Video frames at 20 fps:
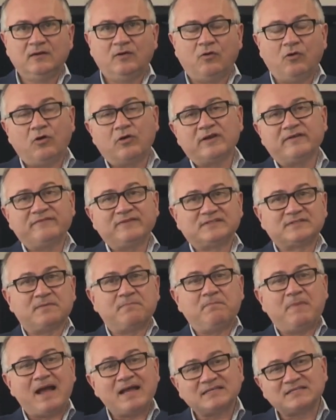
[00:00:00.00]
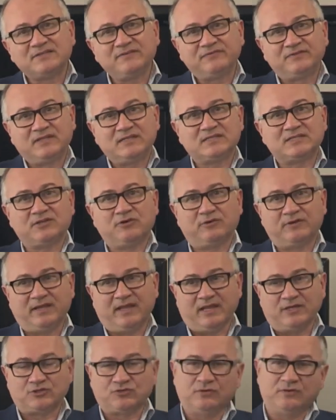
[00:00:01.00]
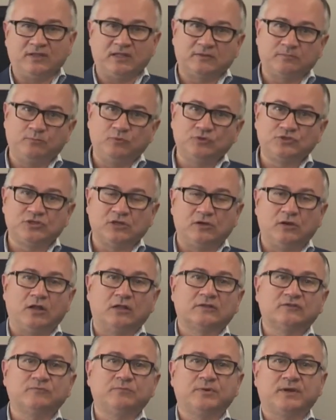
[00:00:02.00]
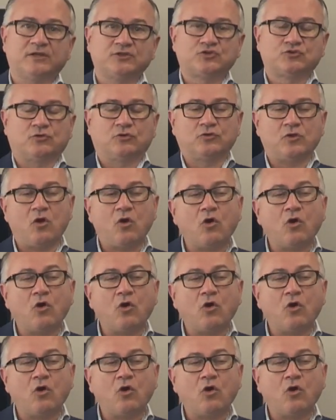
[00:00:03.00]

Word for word: Or if it's a massive disc herniation that puts a lot of pressure on